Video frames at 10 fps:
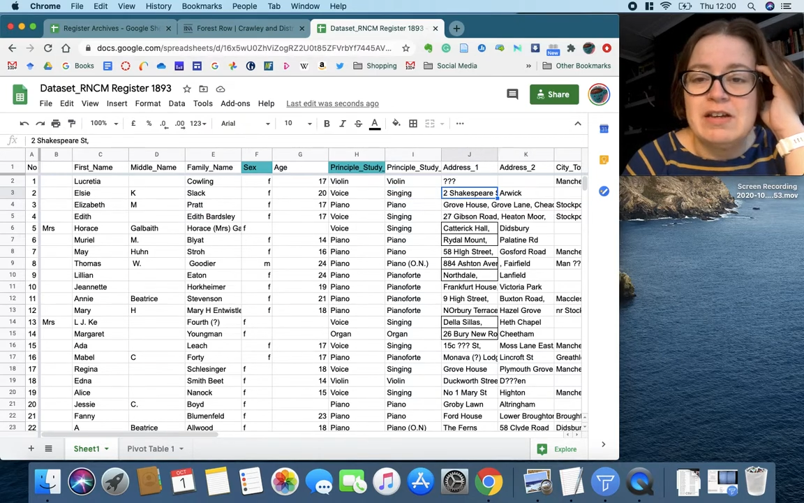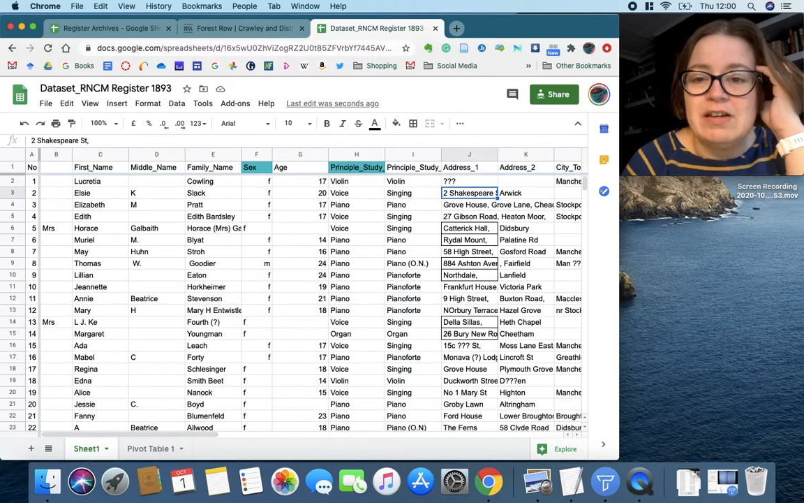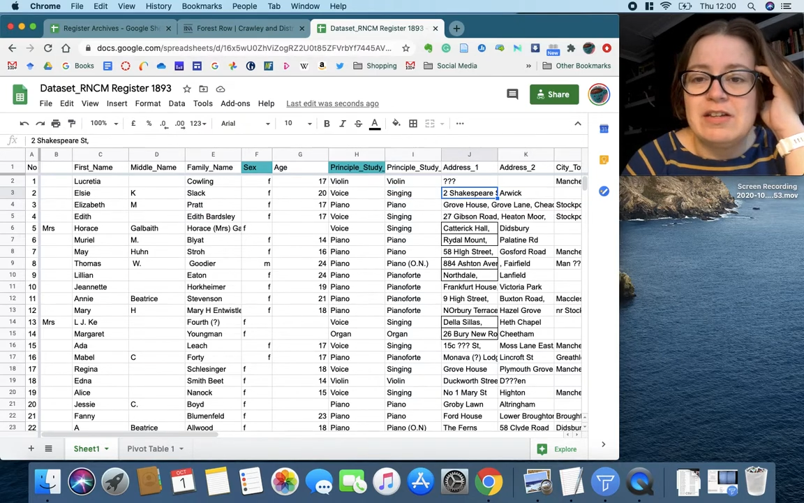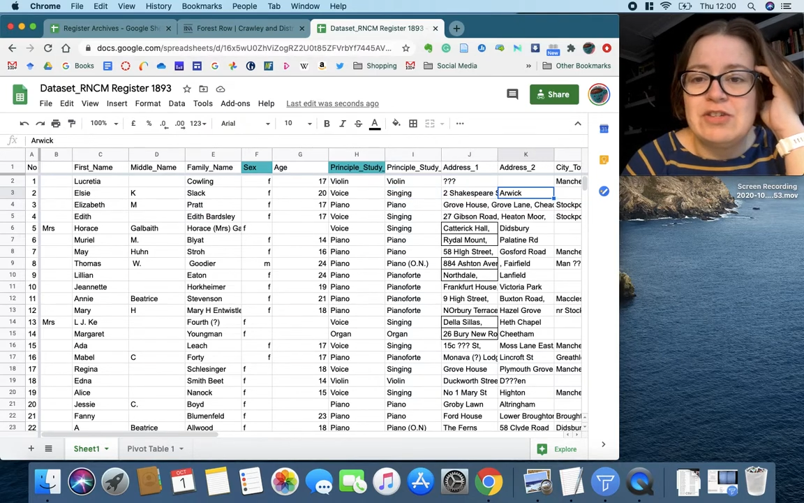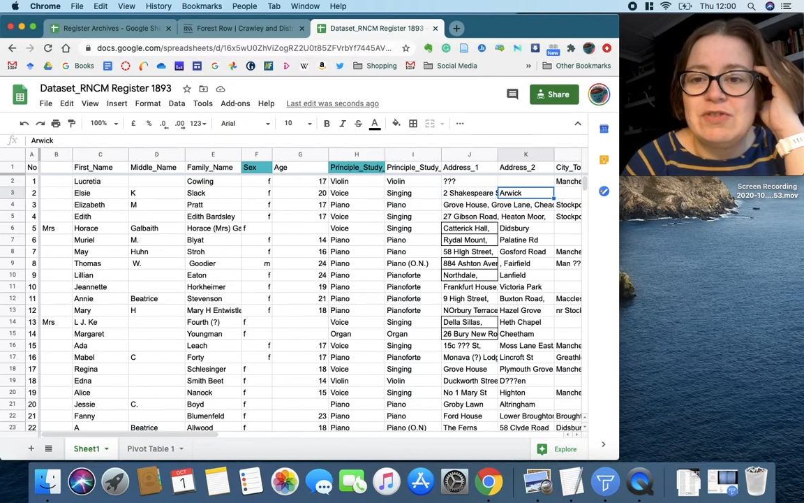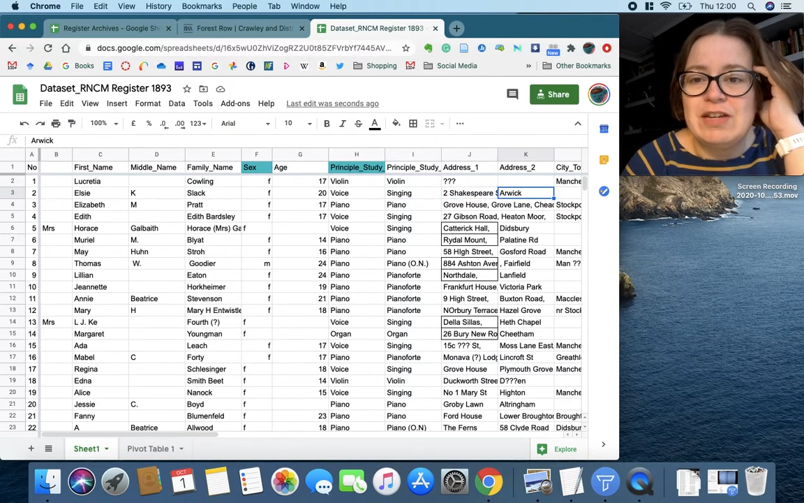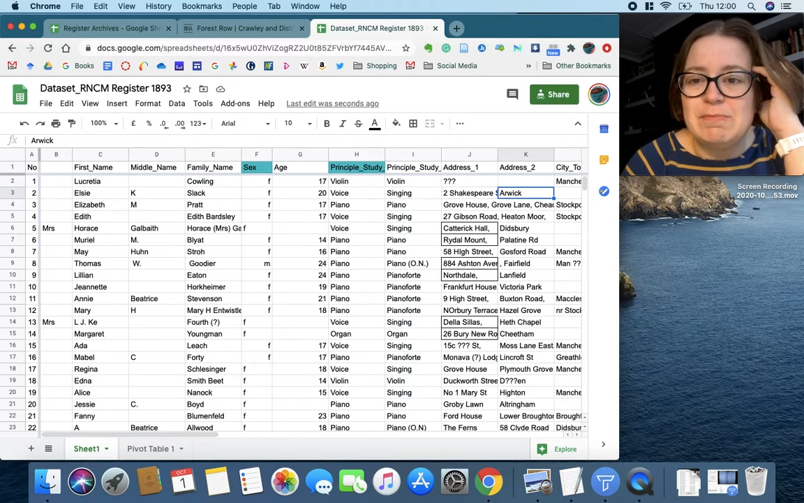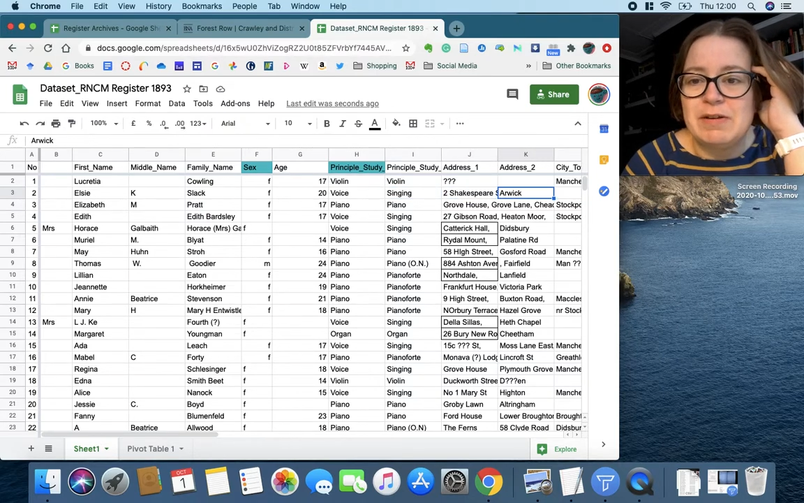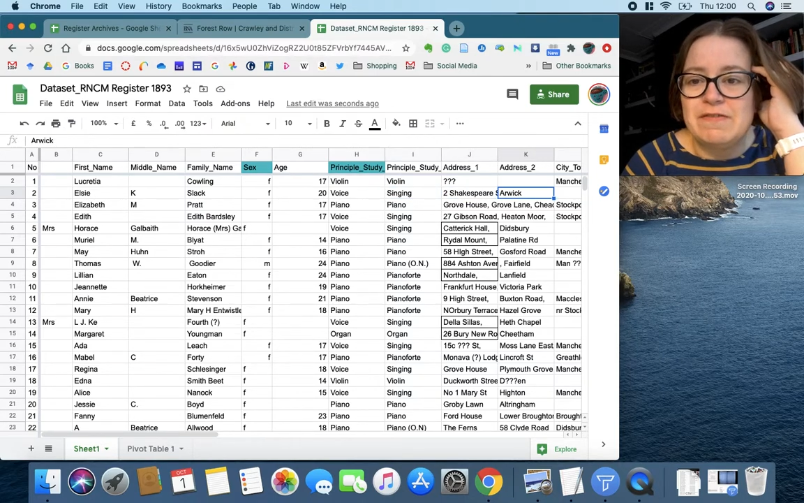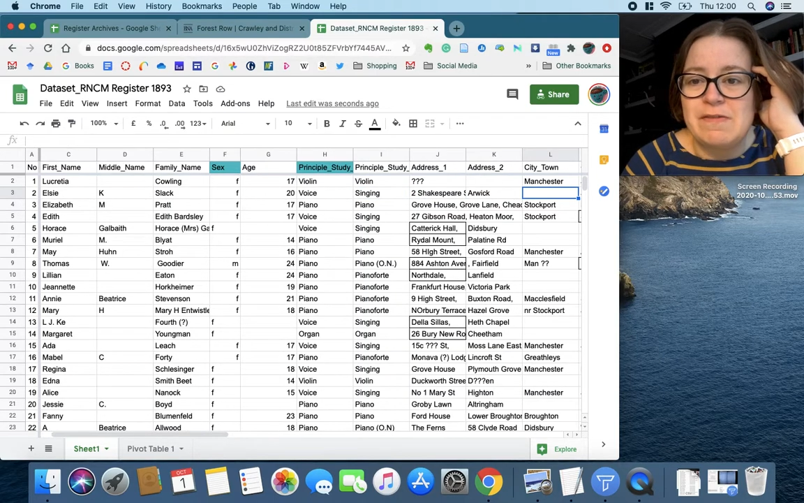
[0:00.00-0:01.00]
and street,
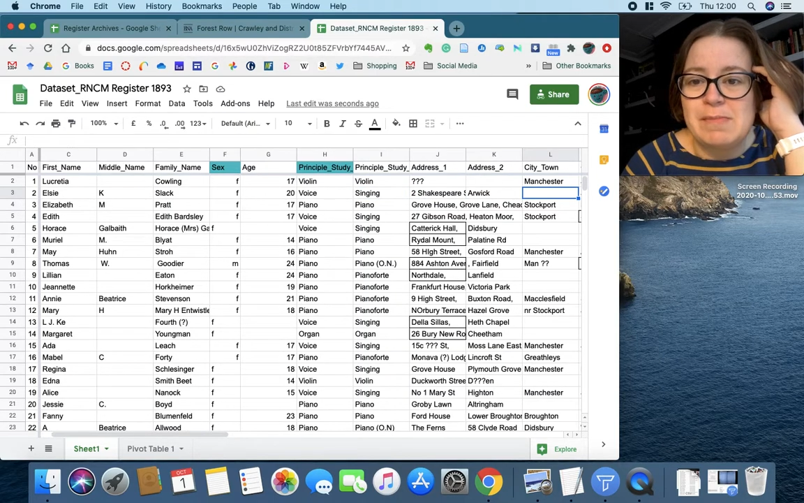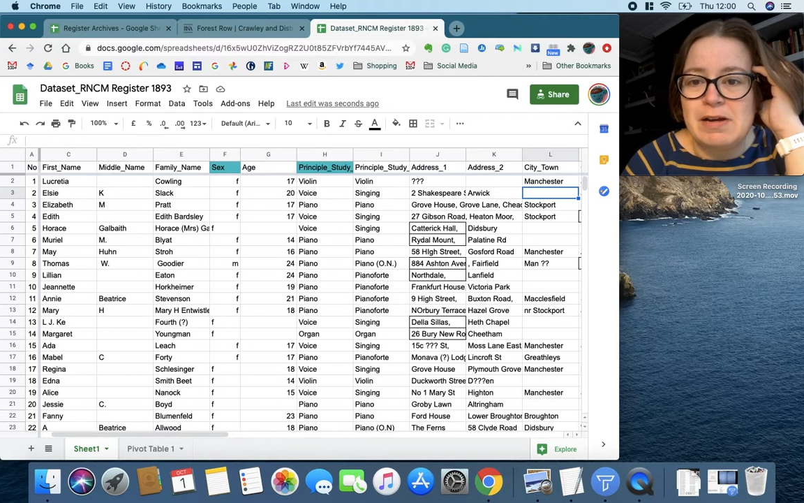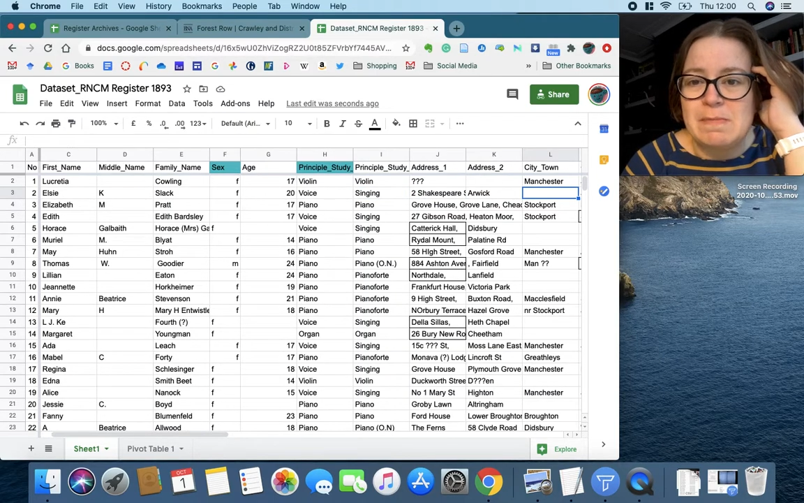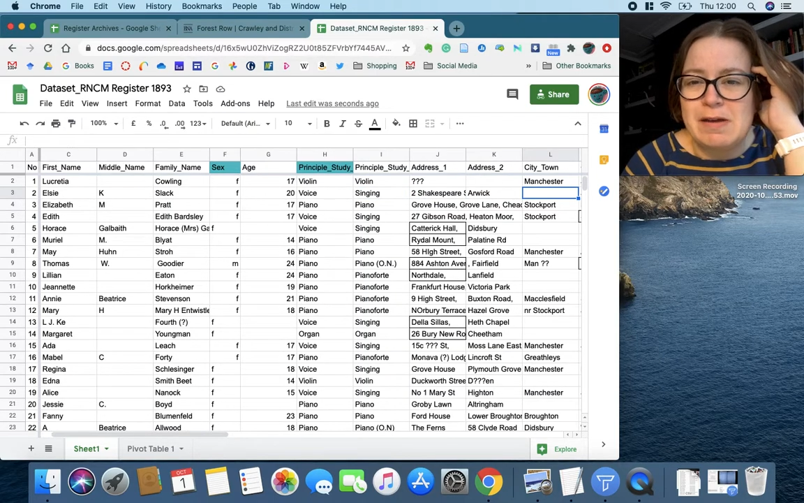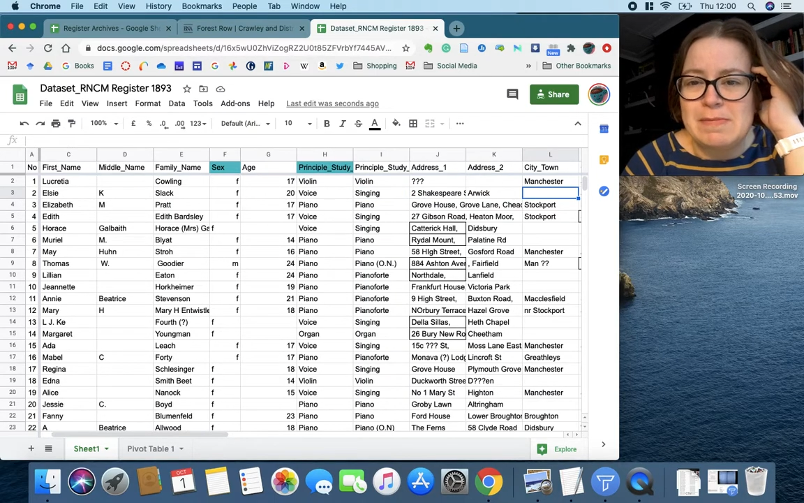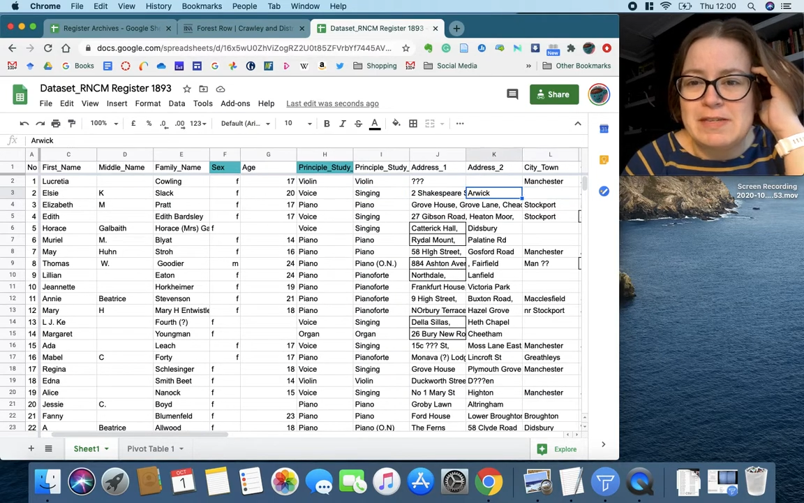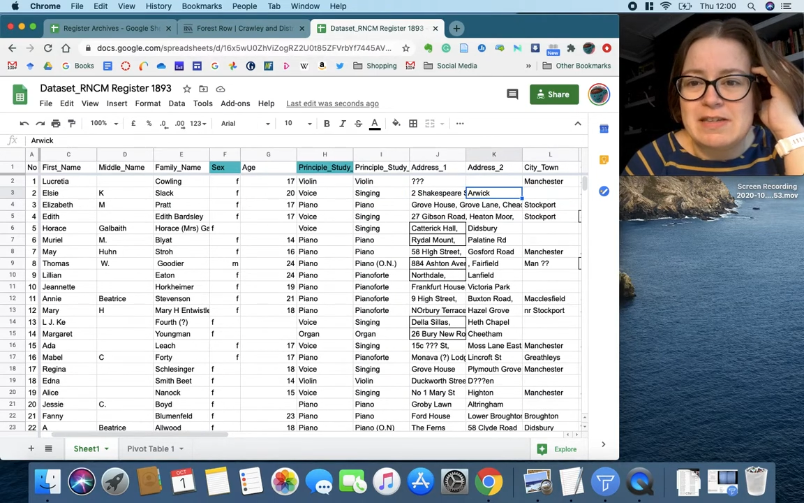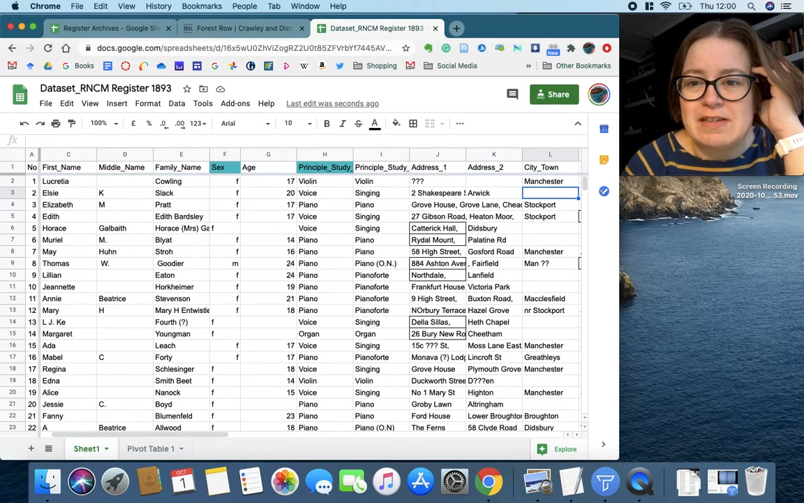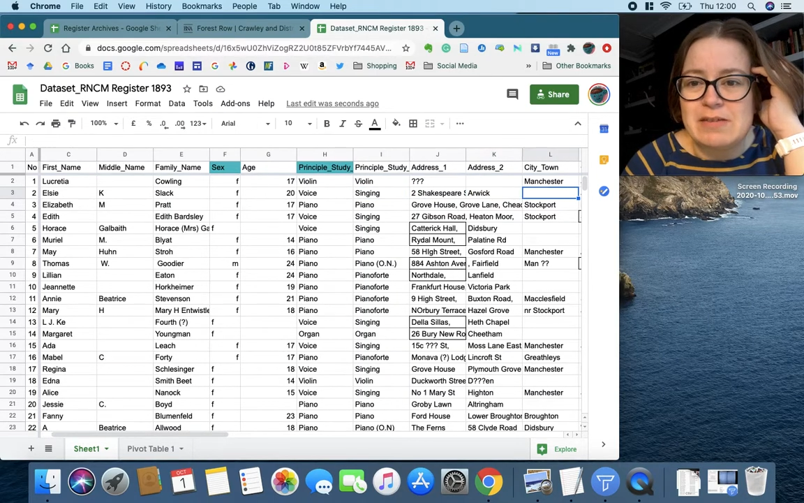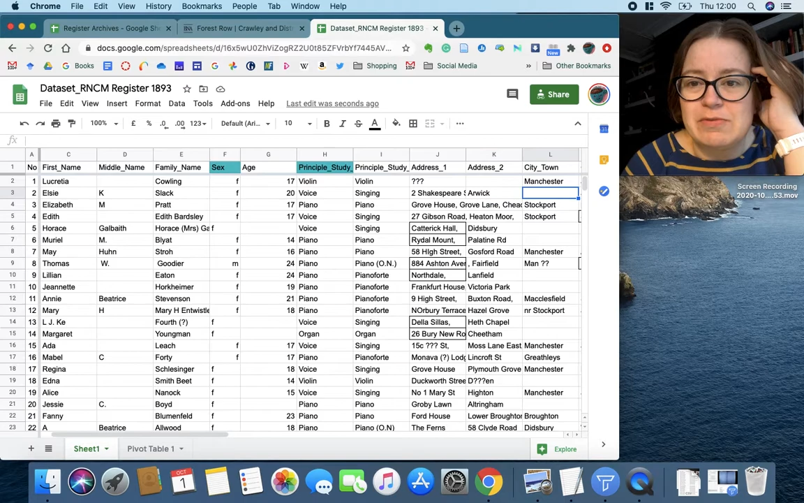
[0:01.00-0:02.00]
but for my purposes,
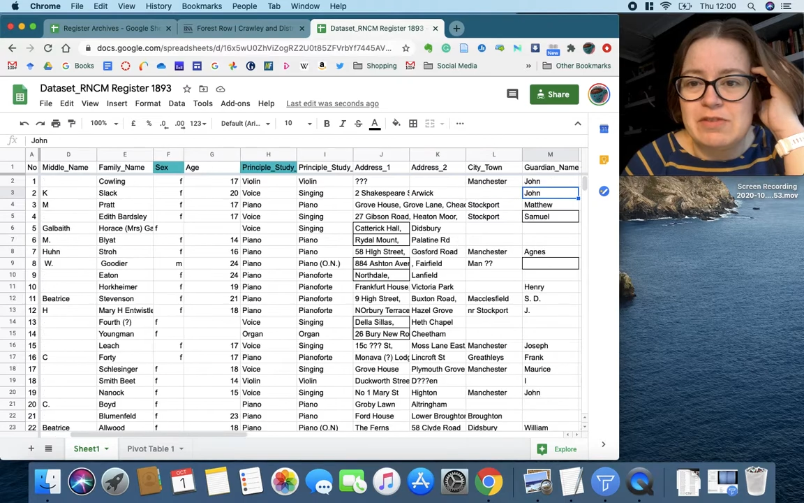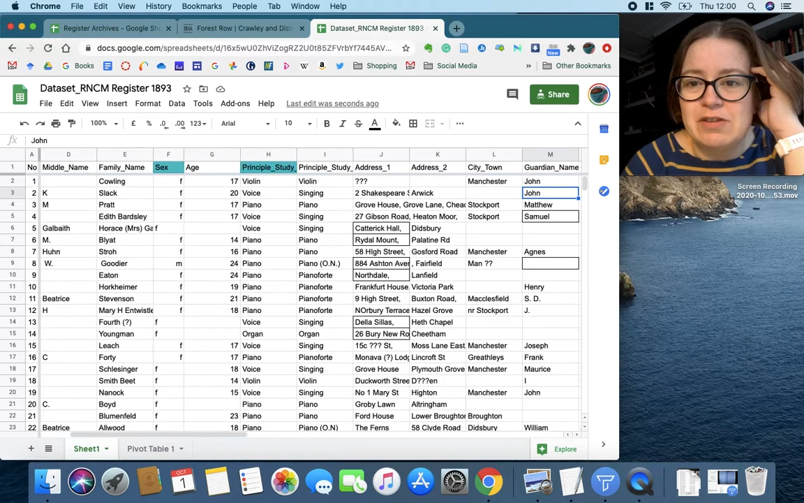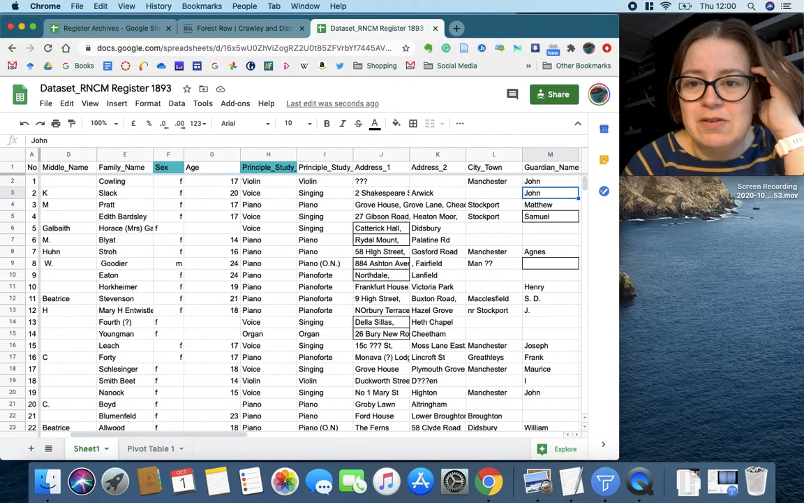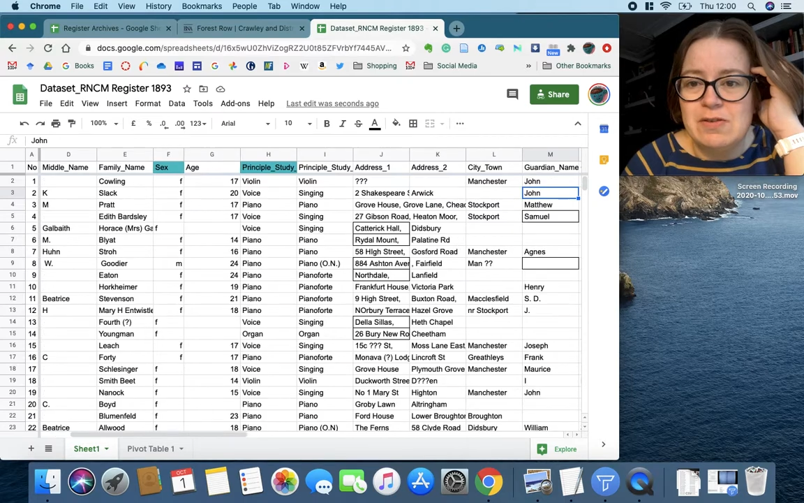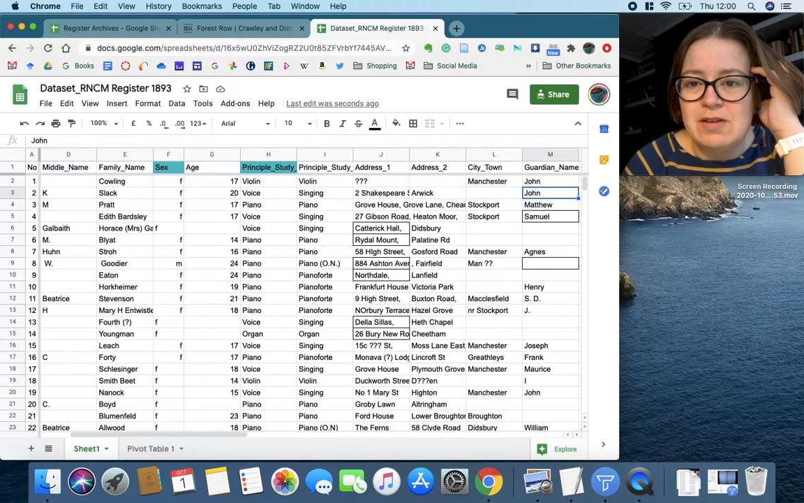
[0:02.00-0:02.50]
that will do.